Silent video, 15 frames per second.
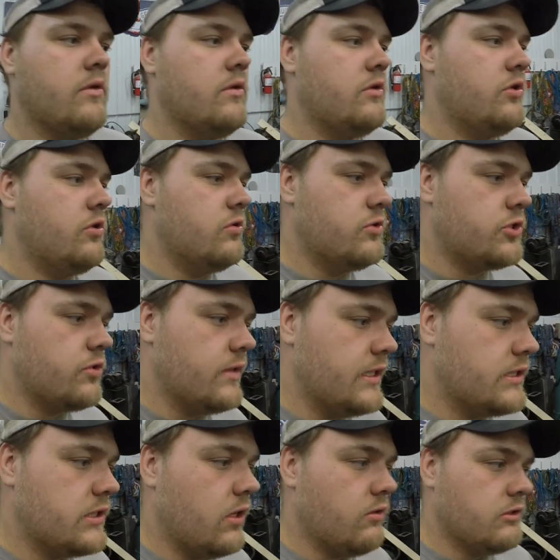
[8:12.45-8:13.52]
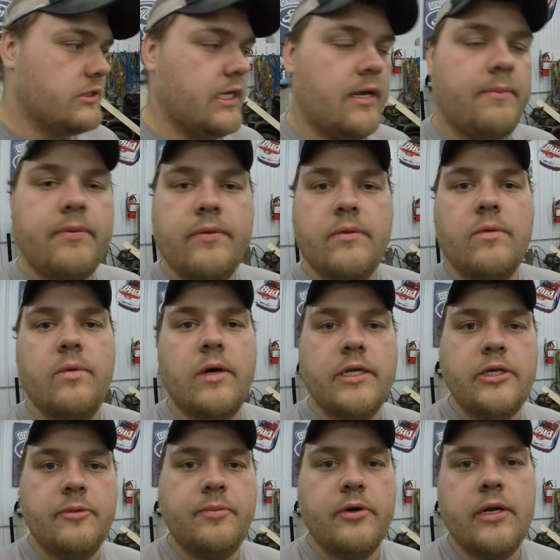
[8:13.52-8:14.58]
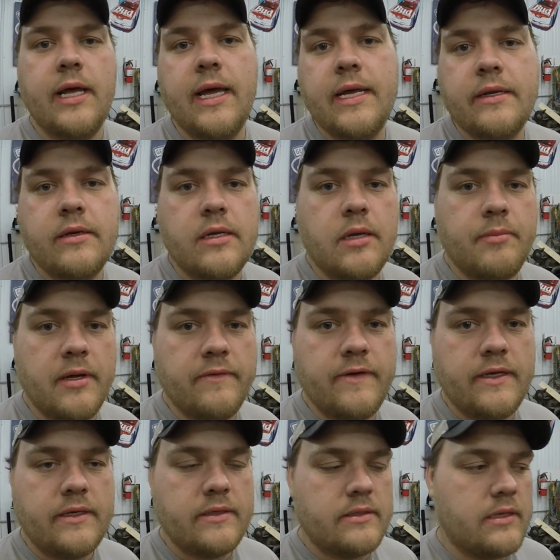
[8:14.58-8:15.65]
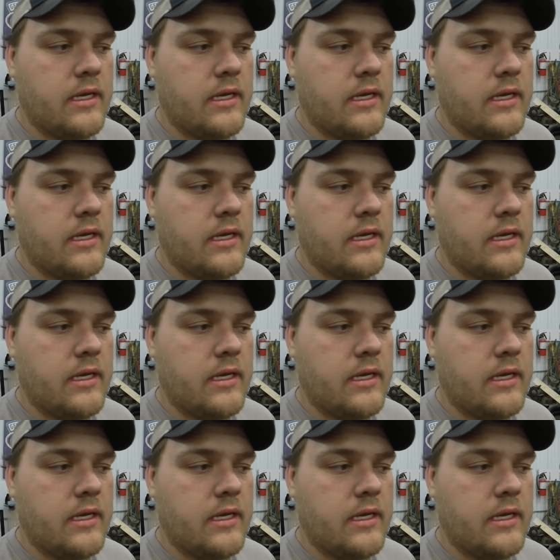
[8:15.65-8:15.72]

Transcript: usually soaks up what you put on above it